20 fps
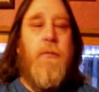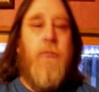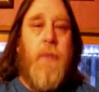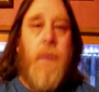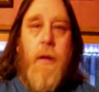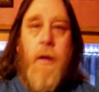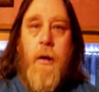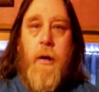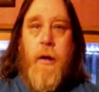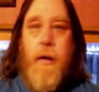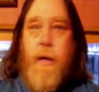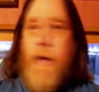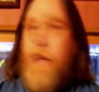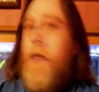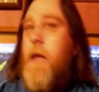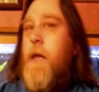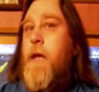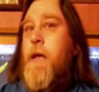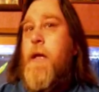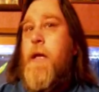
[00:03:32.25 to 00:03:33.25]
malarkey.
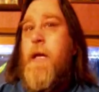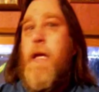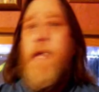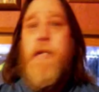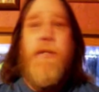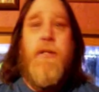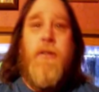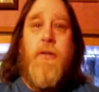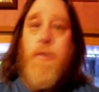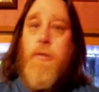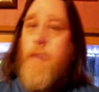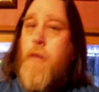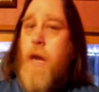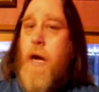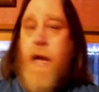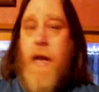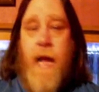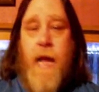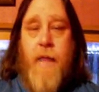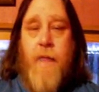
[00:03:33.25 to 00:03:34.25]
Kids do
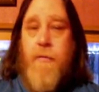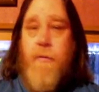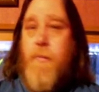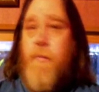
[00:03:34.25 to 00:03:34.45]
not have